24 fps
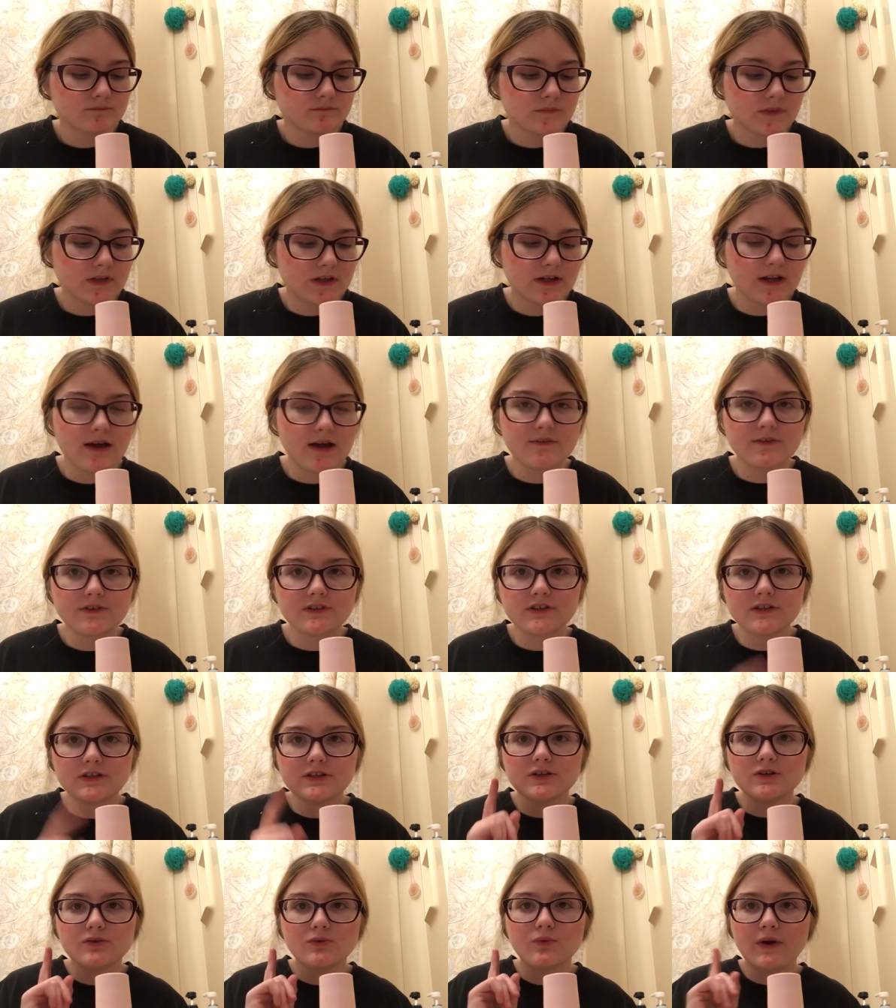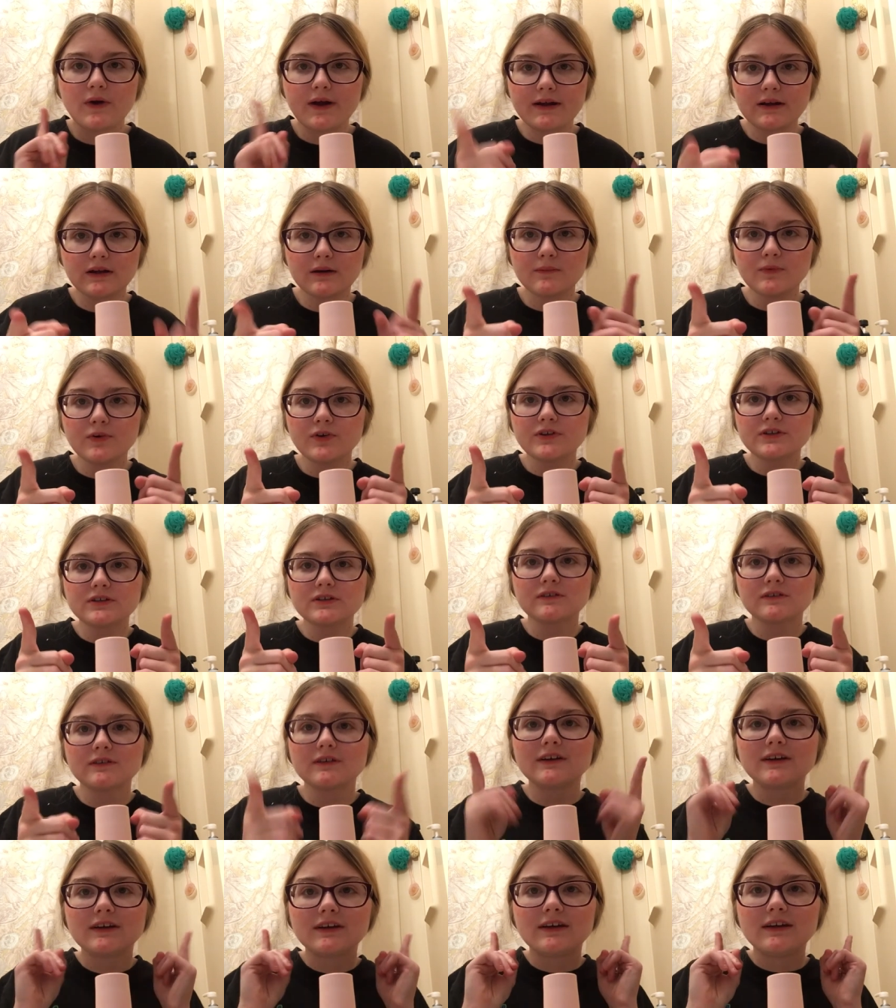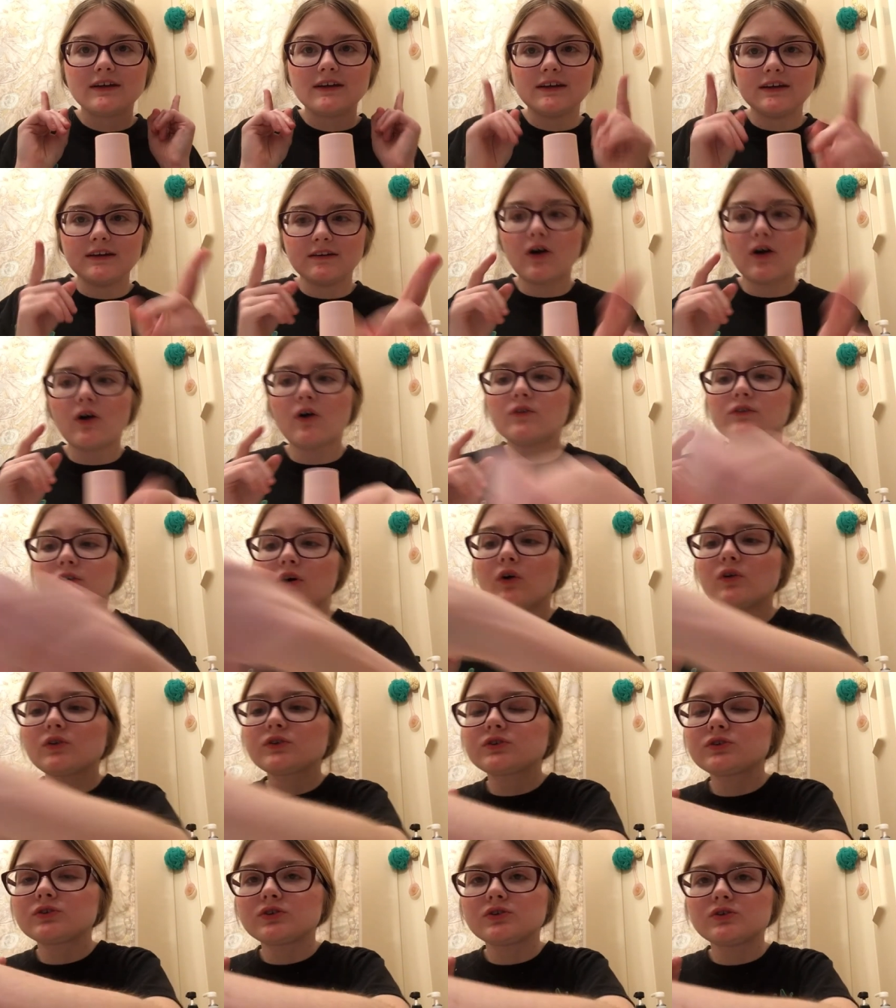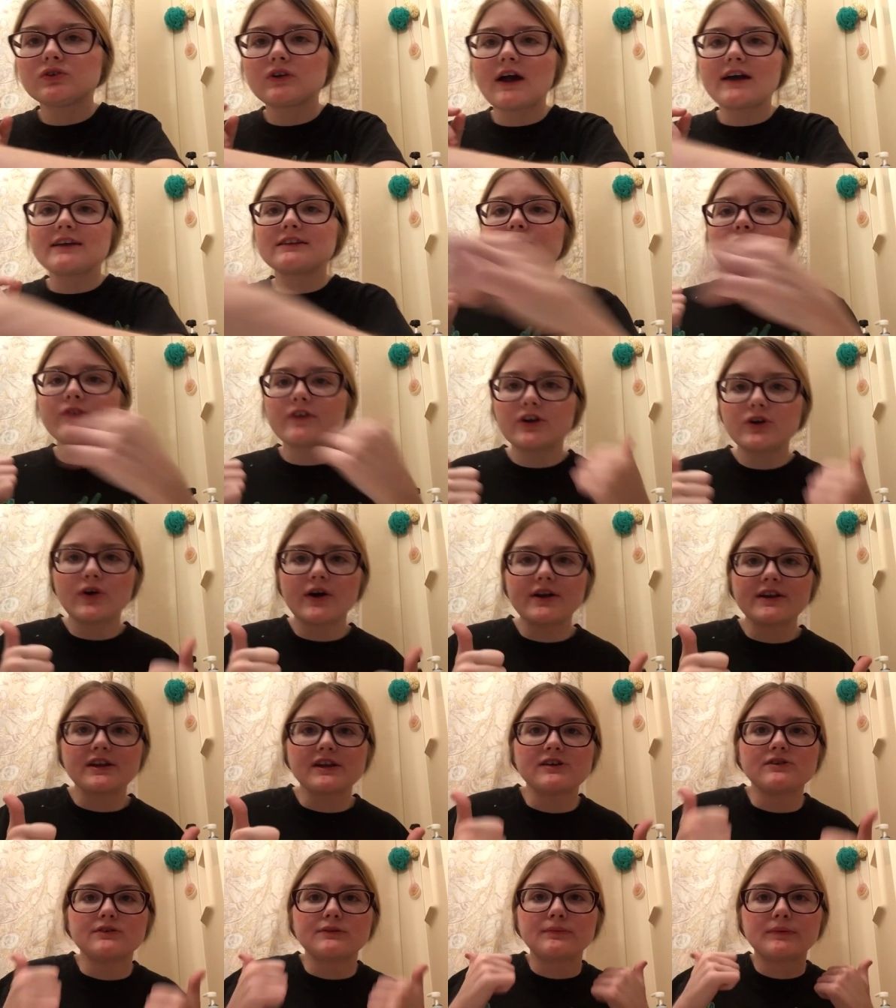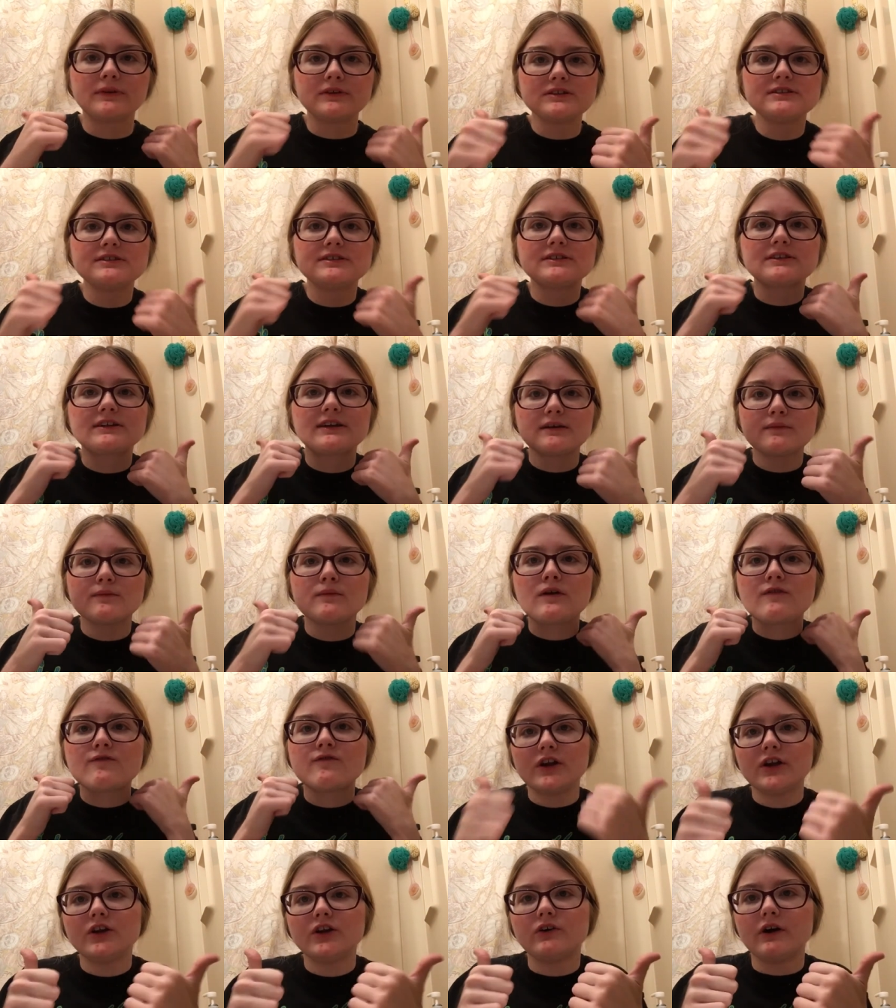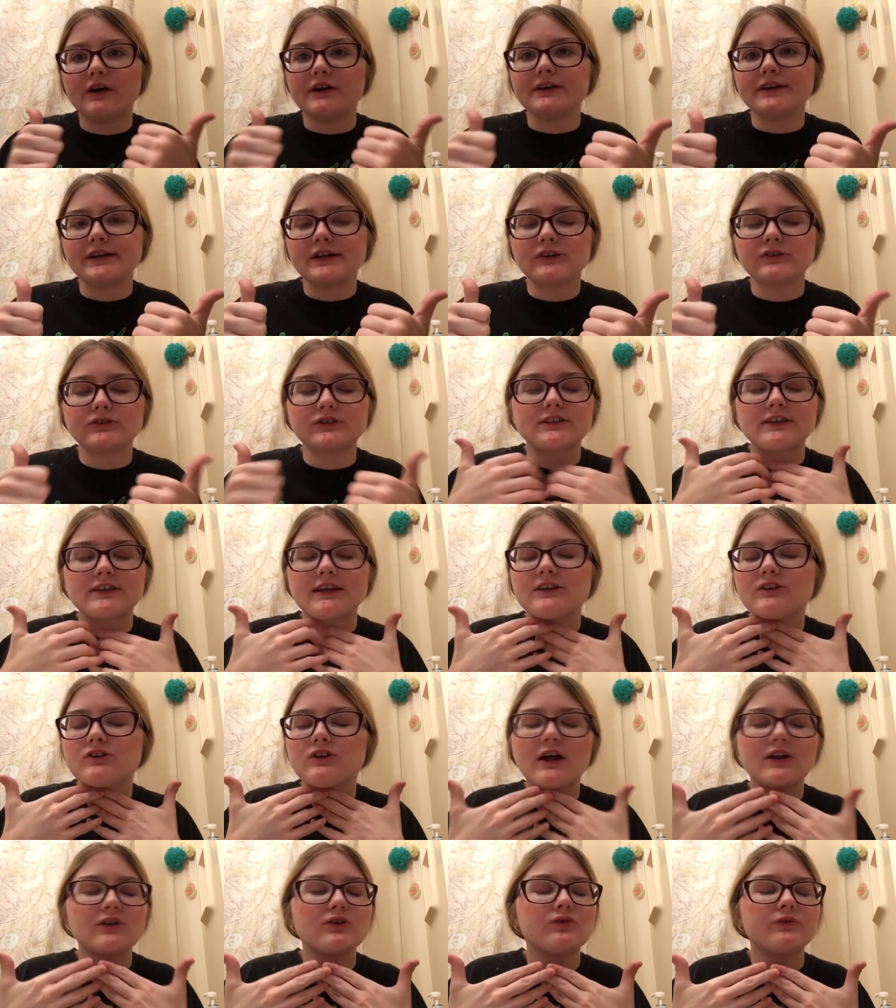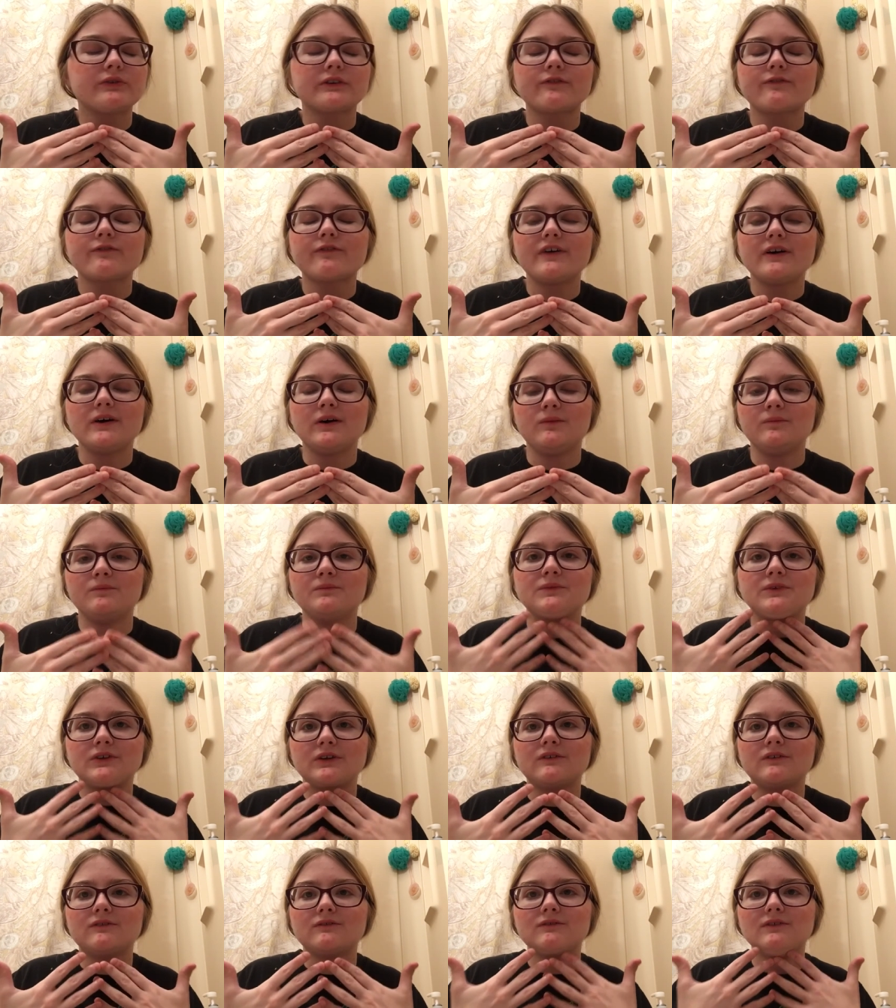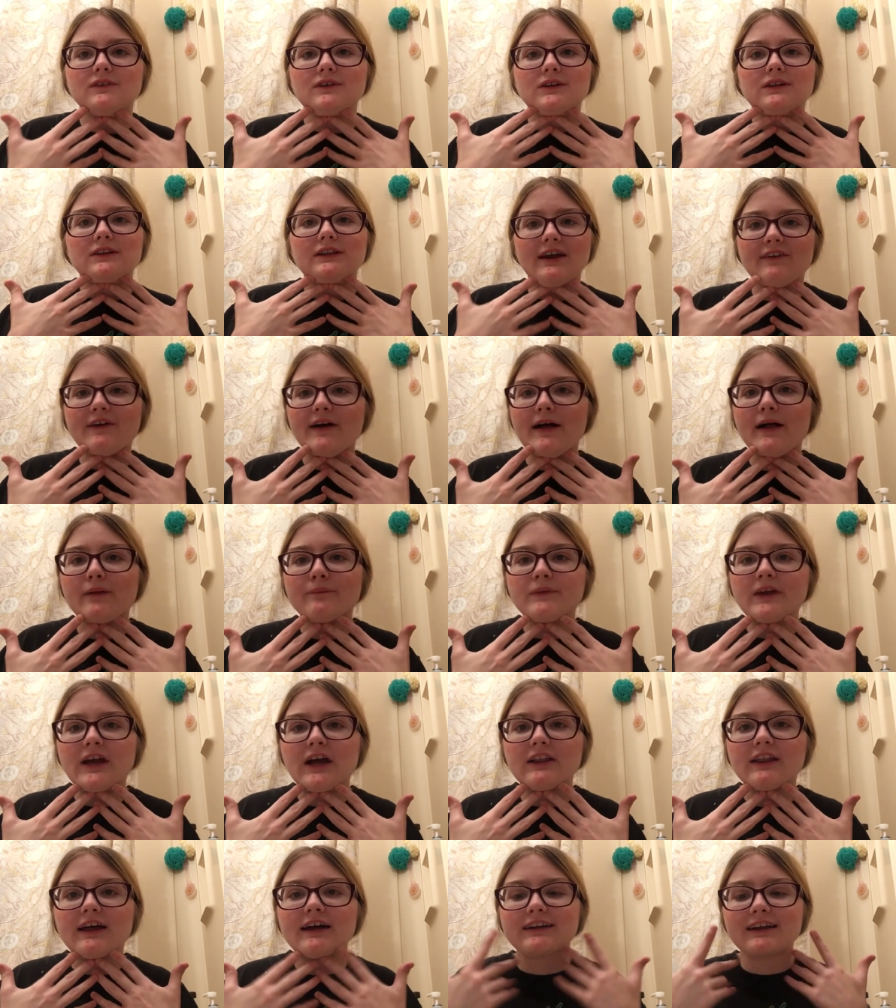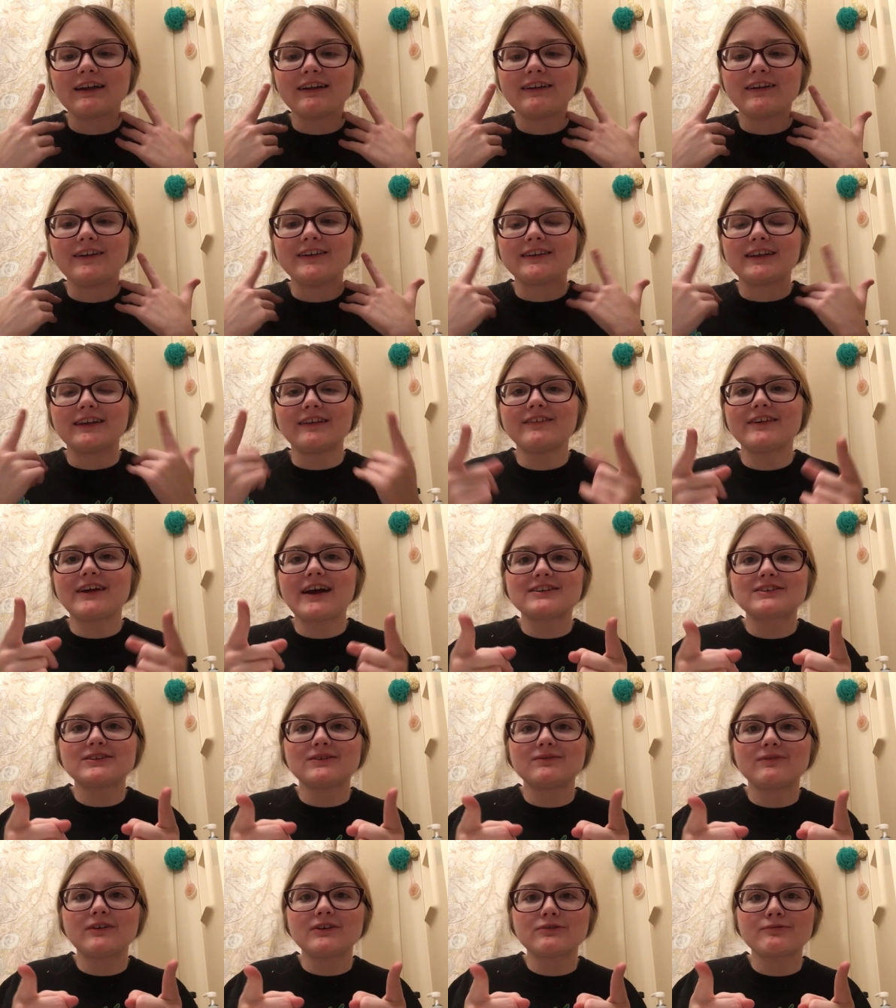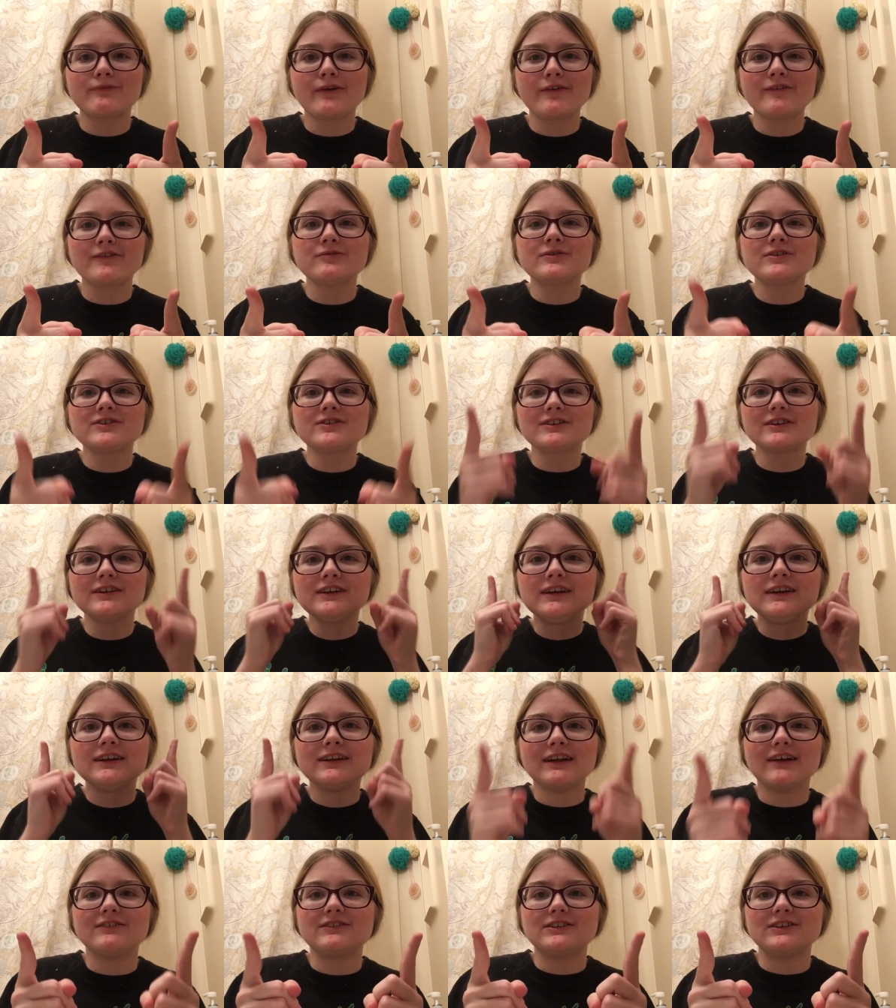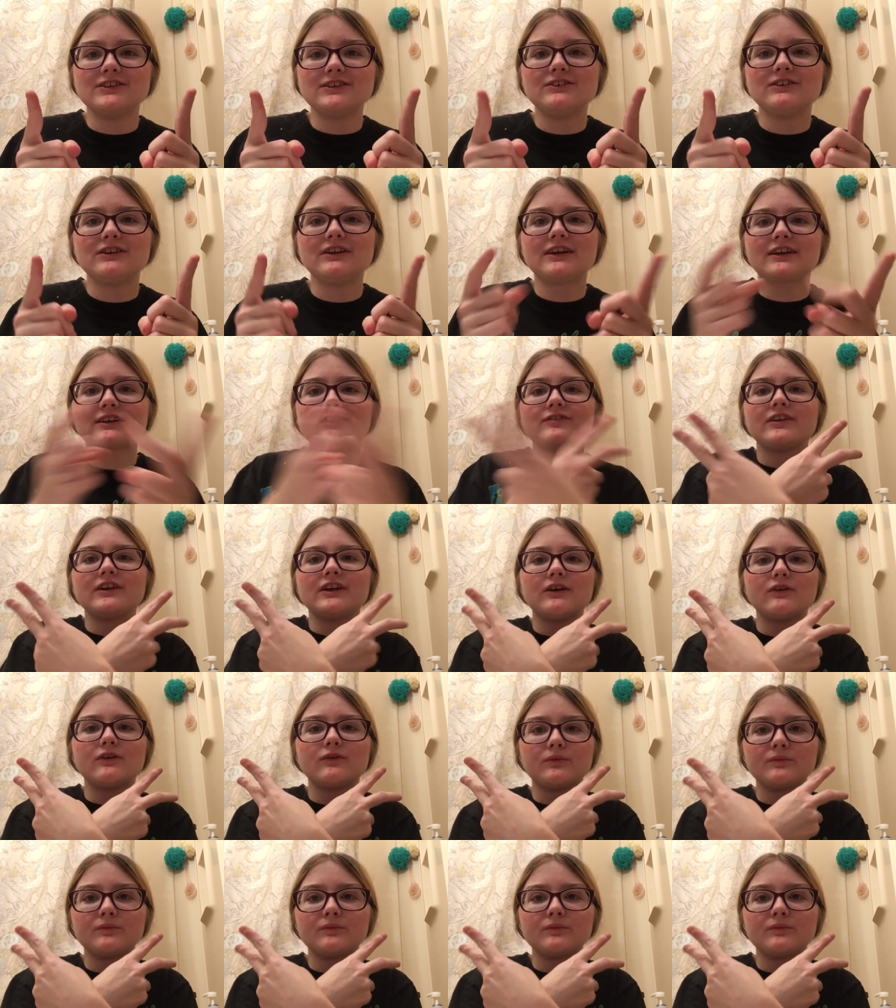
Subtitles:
I will see you, randomers. Oh, also too, guys, video ideas. Please give me video ideas because I do not know what to film. So that would help me a lot. Anyways, I love you guys so much, my randomers. And I will see you in the next video.